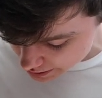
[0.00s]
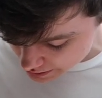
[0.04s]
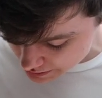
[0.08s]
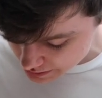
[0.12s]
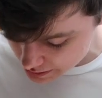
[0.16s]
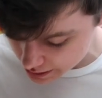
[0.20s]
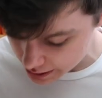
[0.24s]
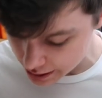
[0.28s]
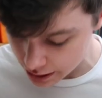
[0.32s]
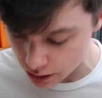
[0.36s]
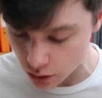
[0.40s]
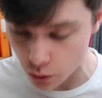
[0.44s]

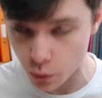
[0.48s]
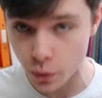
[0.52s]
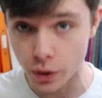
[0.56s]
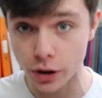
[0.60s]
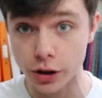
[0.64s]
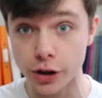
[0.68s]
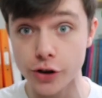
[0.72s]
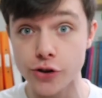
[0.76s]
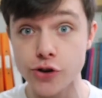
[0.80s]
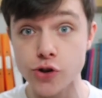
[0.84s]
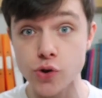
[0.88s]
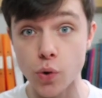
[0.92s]
is
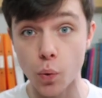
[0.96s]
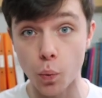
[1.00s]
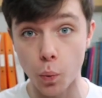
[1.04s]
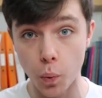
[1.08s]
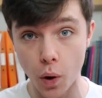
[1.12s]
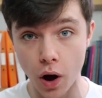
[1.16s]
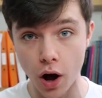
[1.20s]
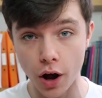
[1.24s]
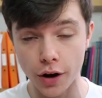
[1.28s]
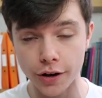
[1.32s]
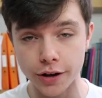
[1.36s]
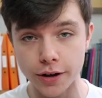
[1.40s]
equal to
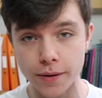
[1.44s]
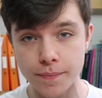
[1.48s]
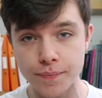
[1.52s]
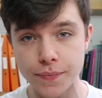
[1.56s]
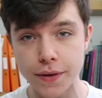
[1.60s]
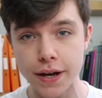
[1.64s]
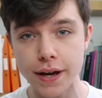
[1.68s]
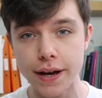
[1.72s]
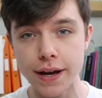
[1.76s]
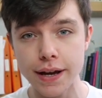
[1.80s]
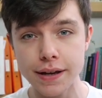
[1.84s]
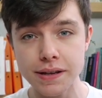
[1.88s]
1.
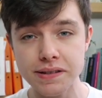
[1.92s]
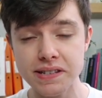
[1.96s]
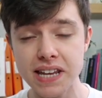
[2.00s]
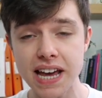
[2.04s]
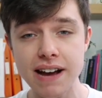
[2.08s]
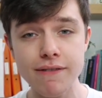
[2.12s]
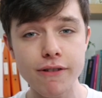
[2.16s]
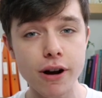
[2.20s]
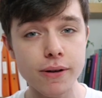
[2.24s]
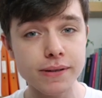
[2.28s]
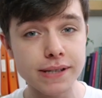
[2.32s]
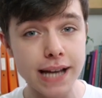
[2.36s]

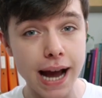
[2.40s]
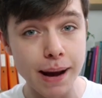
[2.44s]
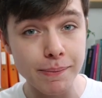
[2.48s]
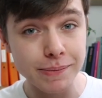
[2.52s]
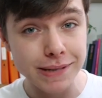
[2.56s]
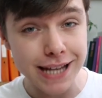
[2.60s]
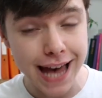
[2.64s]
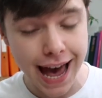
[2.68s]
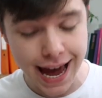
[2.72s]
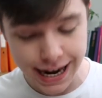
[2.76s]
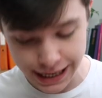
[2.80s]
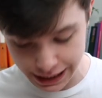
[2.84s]
0
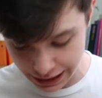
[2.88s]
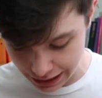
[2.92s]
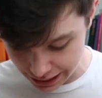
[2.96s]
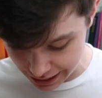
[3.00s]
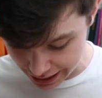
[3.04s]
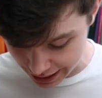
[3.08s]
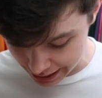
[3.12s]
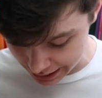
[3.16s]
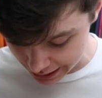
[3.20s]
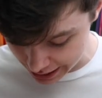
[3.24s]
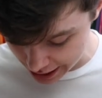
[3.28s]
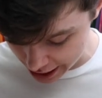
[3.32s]
times
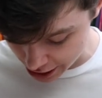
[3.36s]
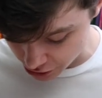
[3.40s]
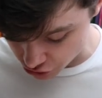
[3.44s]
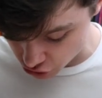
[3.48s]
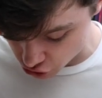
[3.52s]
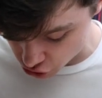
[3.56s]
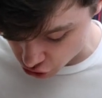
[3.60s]
anything is